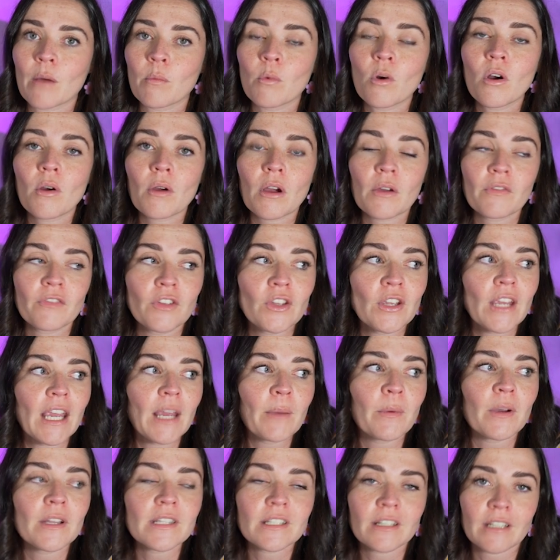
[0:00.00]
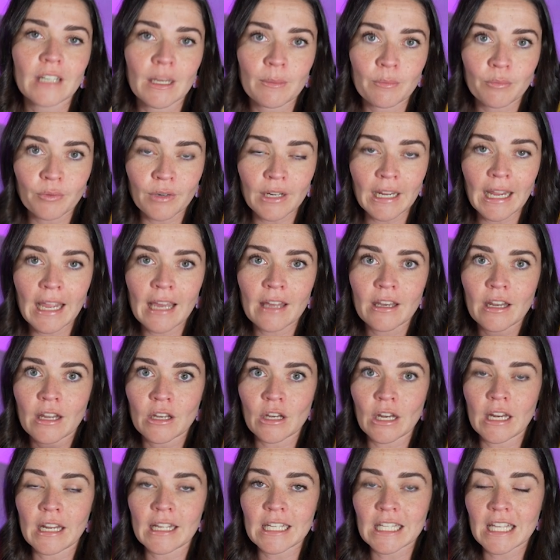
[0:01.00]
What few keywords can I bring out
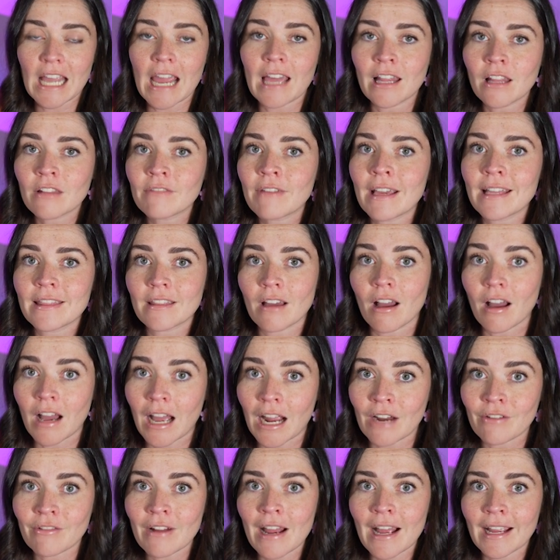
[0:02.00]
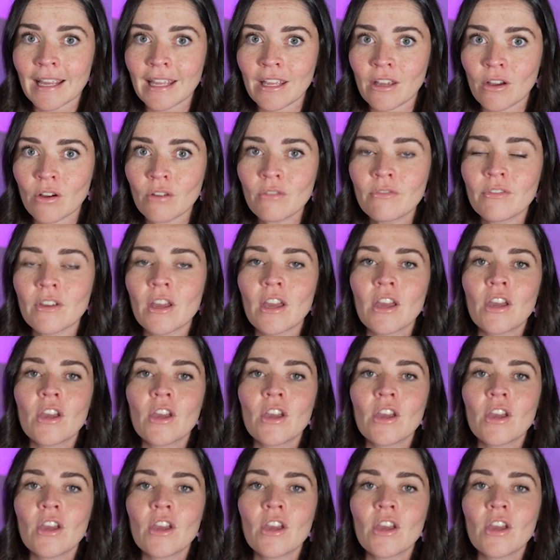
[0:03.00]
and elevate the hierarchy of